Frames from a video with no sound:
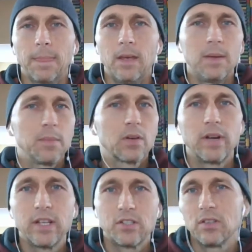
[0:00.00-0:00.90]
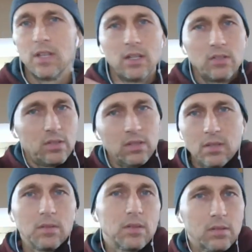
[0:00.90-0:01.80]
Immigration things,
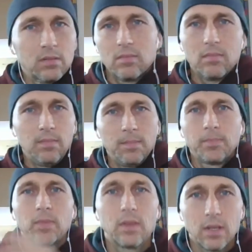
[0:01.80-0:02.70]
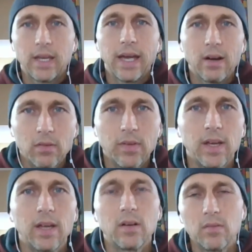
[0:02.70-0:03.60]
the
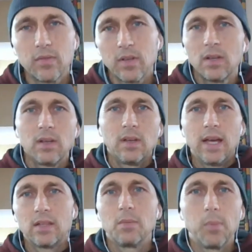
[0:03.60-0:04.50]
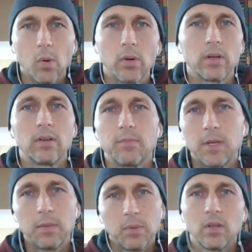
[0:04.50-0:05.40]
caravan at the border of
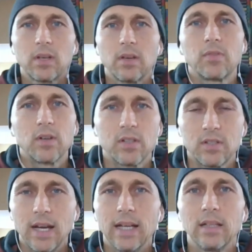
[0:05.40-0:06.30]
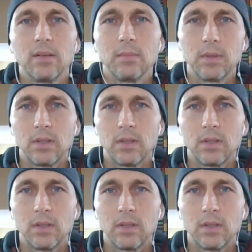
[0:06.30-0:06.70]
people looking for asylum.